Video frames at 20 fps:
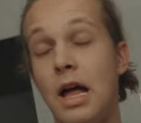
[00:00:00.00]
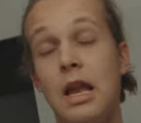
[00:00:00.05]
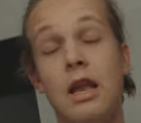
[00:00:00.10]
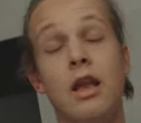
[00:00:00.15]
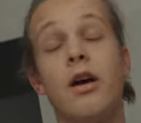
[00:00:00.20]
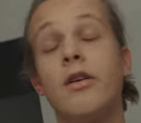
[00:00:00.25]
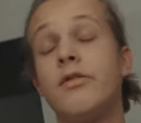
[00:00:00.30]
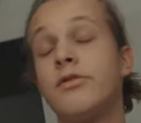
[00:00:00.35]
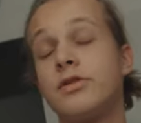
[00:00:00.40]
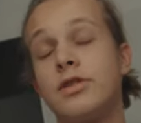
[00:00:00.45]
I
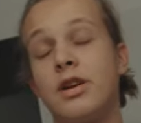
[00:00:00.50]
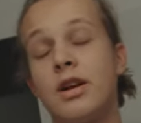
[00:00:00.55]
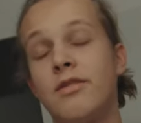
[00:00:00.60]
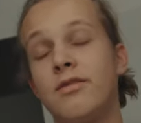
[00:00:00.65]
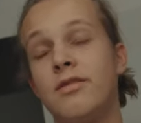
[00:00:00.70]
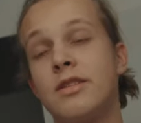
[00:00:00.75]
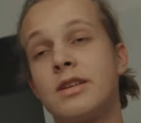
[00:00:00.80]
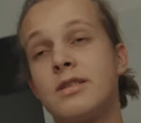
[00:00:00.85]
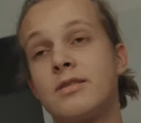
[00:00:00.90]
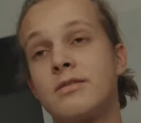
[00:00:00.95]
love
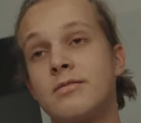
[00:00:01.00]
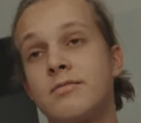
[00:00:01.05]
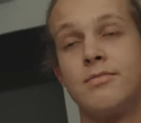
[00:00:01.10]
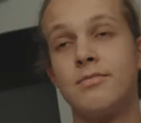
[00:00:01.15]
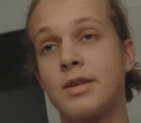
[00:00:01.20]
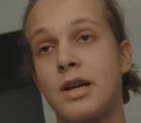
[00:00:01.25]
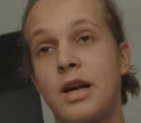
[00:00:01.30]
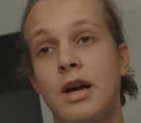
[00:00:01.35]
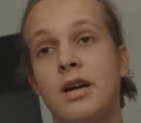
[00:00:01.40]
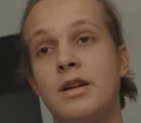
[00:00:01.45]
traveling
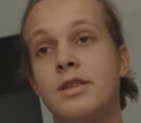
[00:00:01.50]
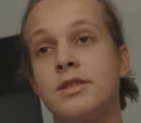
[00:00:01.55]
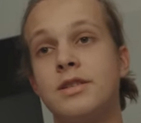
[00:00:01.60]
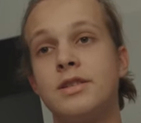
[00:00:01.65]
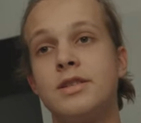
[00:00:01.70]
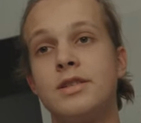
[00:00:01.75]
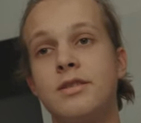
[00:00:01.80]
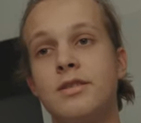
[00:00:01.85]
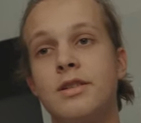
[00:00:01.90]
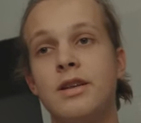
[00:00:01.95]

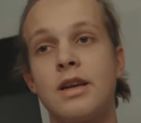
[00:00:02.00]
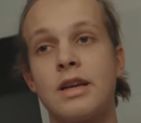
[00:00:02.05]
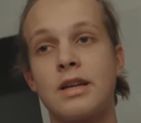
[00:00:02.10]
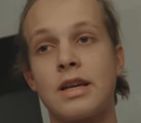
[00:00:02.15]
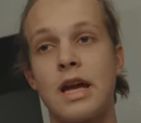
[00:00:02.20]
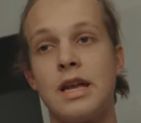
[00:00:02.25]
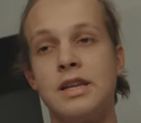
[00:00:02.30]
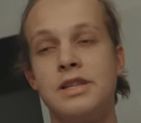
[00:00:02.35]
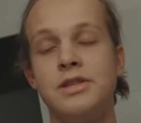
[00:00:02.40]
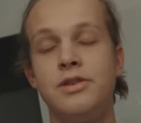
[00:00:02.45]
because it
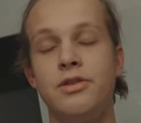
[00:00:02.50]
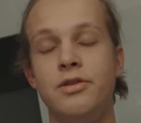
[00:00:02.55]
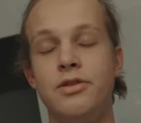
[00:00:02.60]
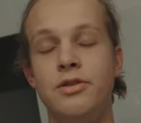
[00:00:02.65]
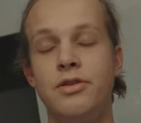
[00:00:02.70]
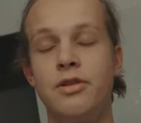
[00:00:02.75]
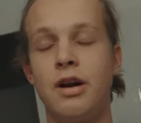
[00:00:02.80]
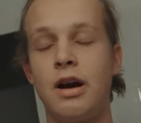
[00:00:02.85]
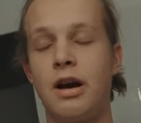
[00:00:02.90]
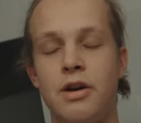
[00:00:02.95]
gets you
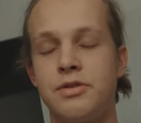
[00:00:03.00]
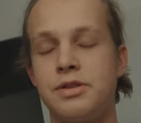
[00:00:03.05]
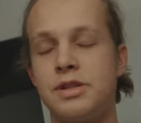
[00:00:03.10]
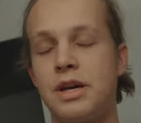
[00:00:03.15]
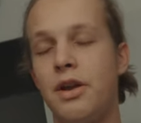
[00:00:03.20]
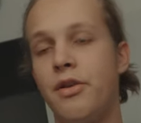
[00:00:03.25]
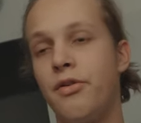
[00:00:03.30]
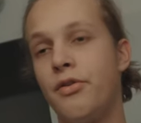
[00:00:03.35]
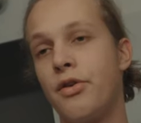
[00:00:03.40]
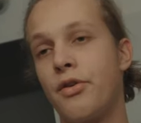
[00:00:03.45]

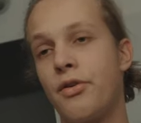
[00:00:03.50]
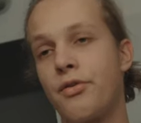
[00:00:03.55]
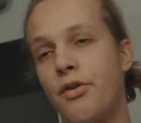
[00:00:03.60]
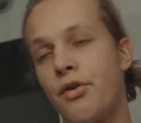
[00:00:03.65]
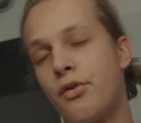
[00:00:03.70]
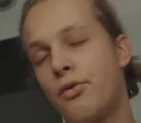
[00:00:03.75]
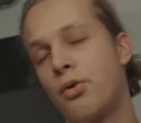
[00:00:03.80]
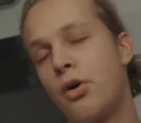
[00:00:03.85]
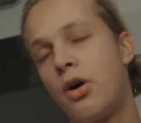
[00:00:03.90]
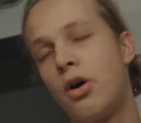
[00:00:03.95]
outside of your
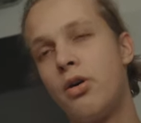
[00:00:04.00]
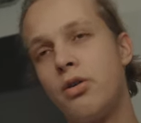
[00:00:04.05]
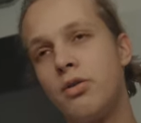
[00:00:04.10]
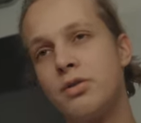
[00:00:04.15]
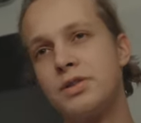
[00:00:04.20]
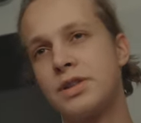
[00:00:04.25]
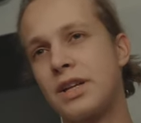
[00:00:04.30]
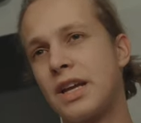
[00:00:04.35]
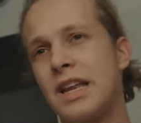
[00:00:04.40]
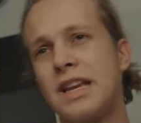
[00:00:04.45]
four
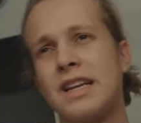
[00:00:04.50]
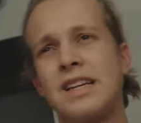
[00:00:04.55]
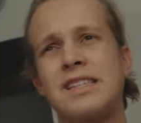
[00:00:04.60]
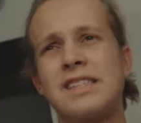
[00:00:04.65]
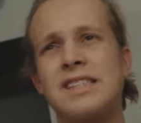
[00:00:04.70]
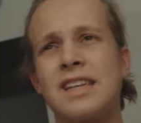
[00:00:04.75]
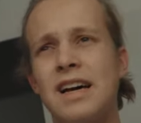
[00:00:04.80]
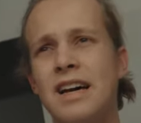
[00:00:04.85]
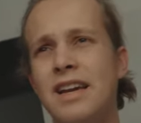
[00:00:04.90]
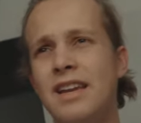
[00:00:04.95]
walls, you get
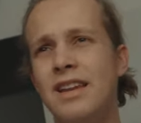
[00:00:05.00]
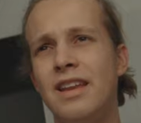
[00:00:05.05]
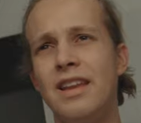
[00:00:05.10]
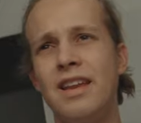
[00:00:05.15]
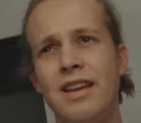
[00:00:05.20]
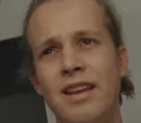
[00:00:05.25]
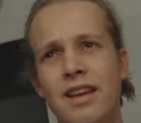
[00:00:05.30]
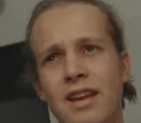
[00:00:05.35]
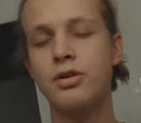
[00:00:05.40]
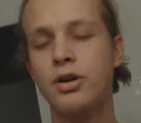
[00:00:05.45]

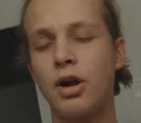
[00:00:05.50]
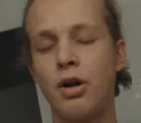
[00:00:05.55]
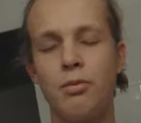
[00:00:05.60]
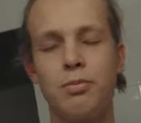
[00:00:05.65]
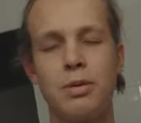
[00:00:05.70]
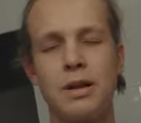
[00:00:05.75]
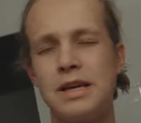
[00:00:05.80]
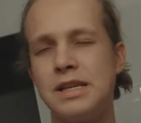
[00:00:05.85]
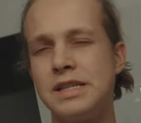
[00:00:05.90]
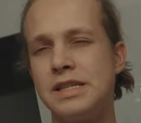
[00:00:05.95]
excited, go
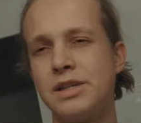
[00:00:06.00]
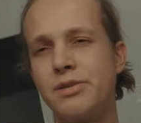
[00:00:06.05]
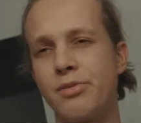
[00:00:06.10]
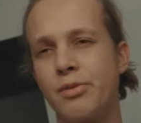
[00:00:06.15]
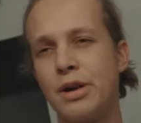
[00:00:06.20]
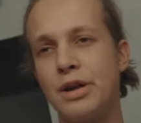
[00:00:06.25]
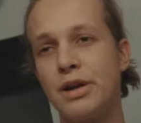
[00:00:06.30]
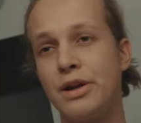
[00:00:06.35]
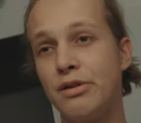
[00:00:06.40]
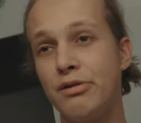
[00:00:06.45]
places
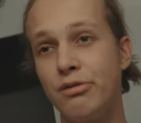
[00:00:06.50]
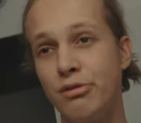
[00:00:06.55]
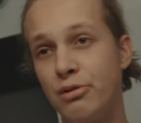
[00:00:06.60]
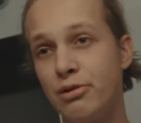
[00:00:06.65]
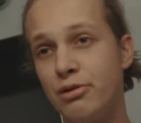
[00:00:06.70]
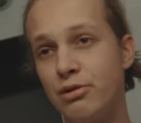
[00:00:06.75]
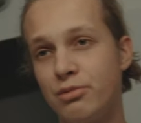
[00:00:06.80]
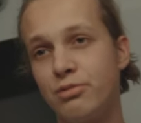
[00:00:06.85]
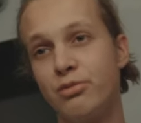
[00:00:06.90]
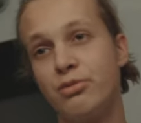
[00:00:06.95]
where
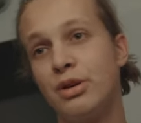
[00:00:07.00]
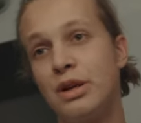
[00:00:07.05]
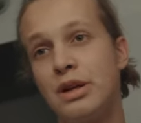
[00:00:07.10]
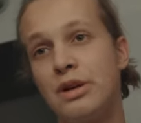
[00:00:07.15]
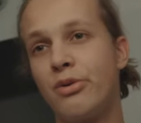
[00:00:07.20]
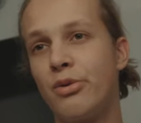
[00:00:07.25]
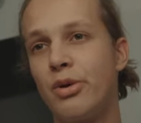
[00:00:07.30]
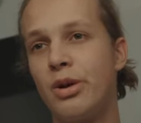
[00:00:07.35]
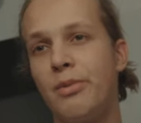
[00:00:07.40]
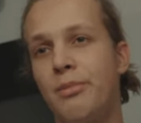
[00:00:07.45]
you really
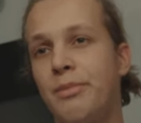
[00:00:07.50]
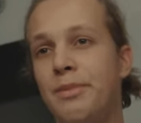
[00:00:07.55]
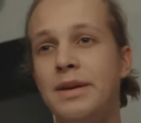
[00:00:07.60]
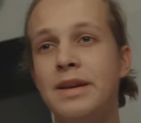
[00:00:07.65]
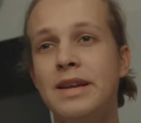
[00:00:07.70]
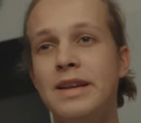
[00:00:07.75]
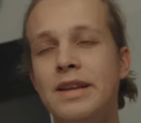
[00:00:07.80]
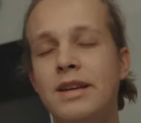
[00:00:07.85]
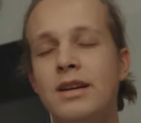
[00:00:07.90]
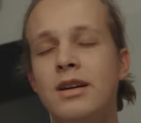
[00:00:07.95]
want to
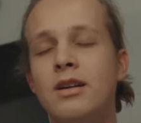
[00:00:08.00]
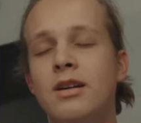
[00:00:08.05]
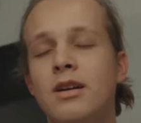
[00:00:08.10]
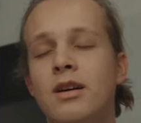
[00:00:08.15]
be.